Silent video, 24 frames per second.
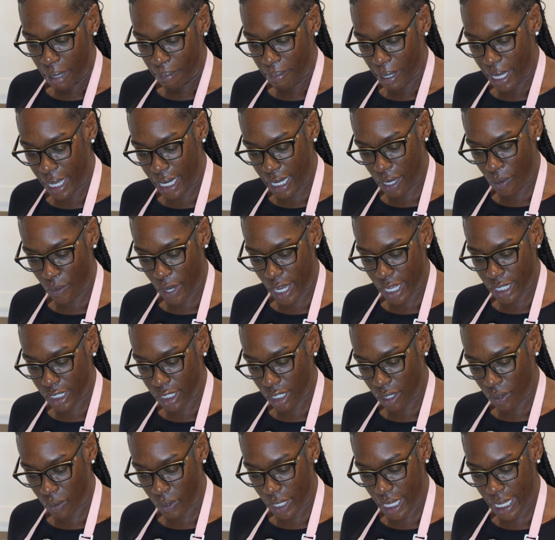But anyway,
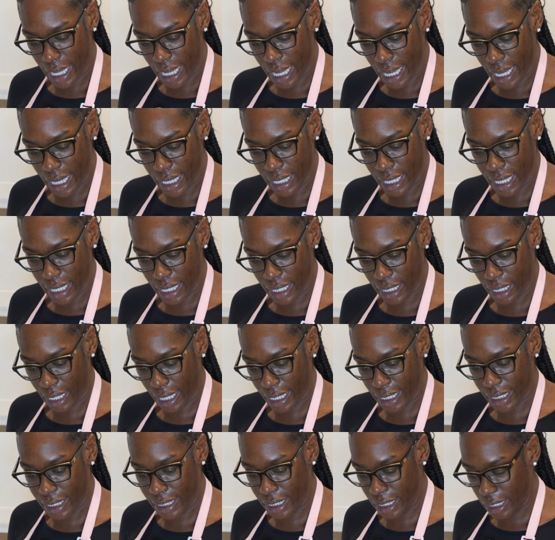so he needed
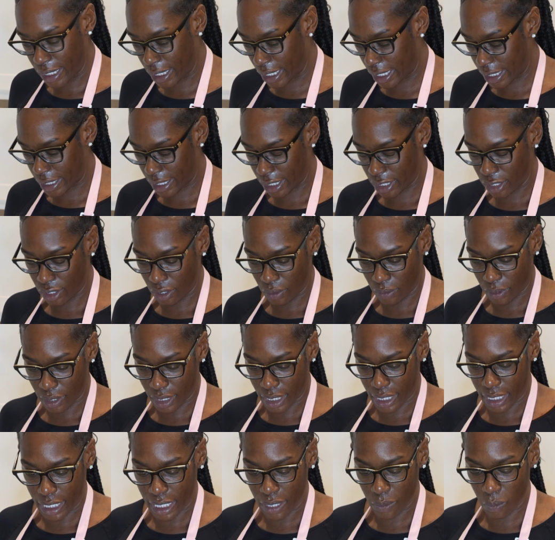like serious dental work
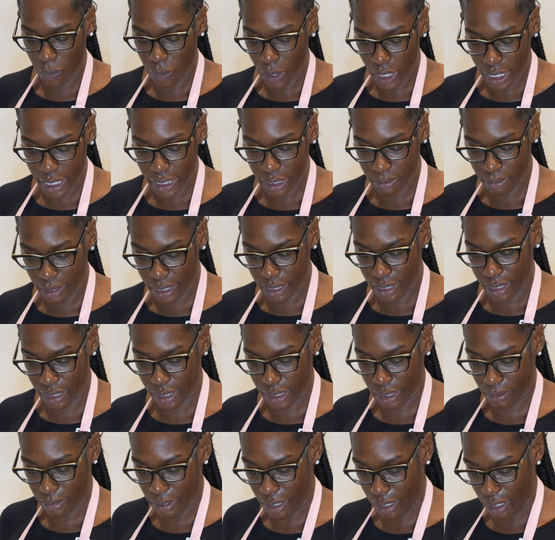and he was missing
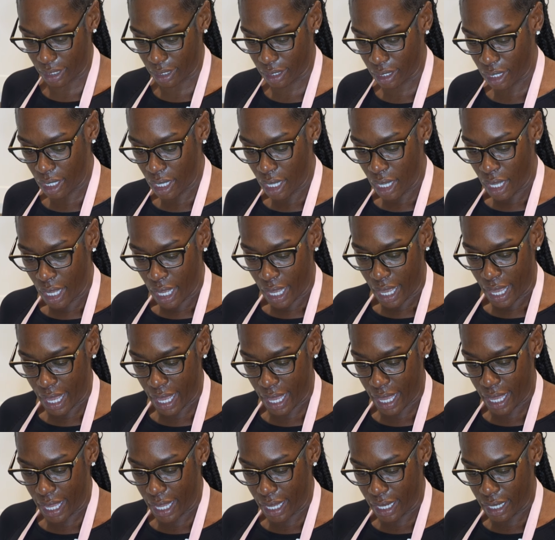some teeth
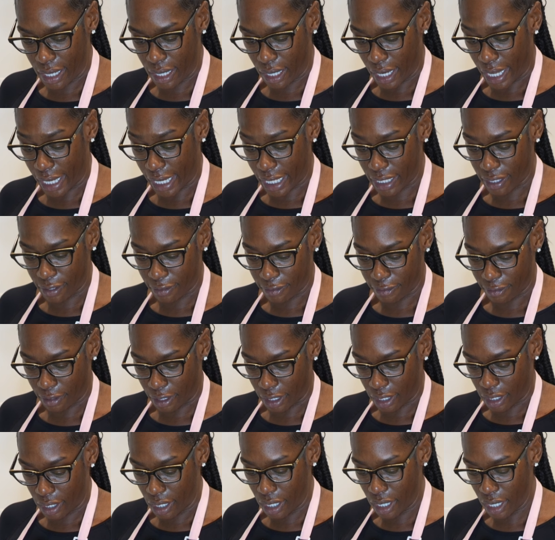and like in the
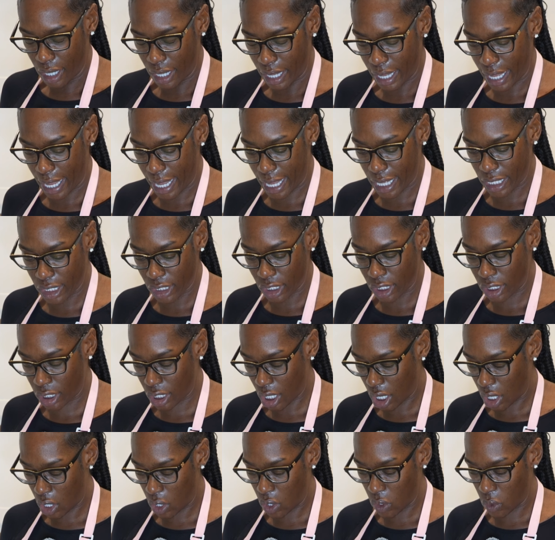front. And
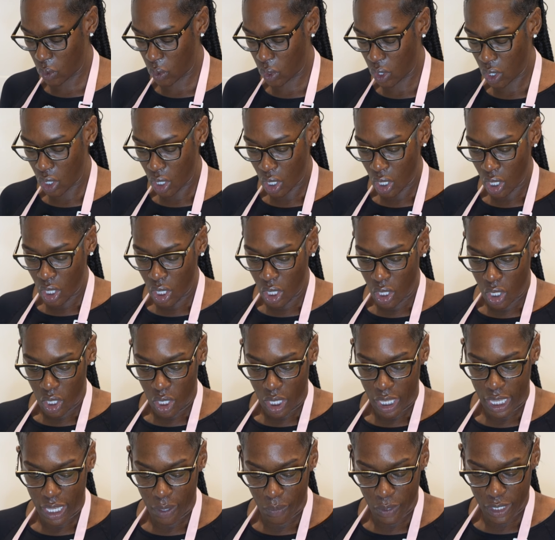so
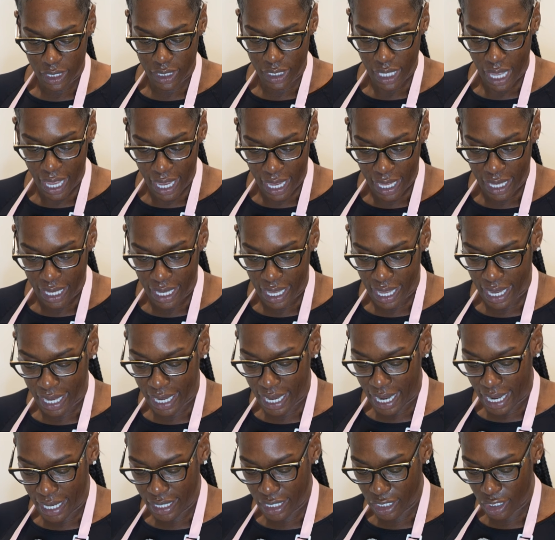he was saying he had
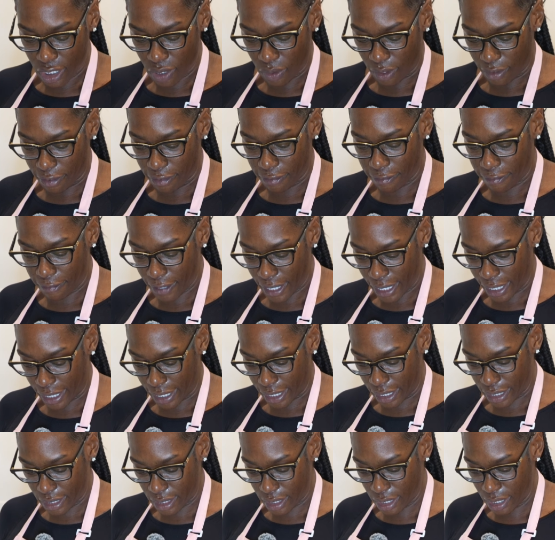gotten into a
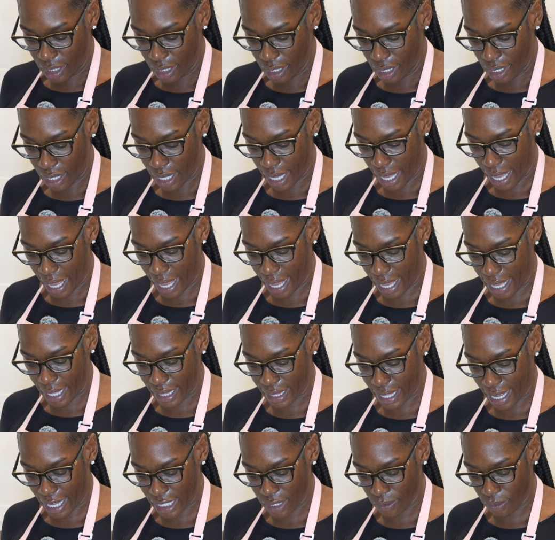fight and
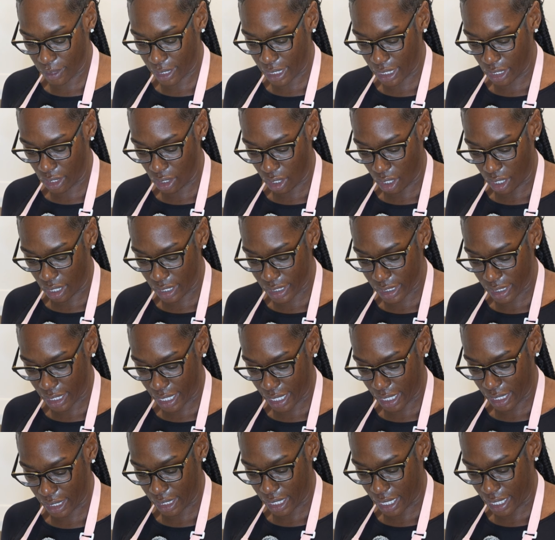that's where he lost
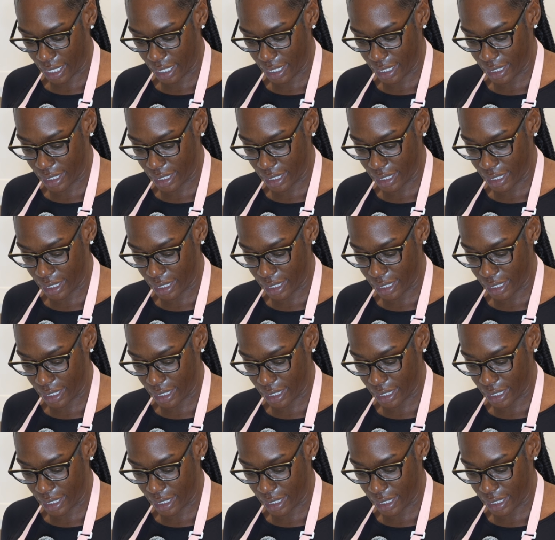like a lot of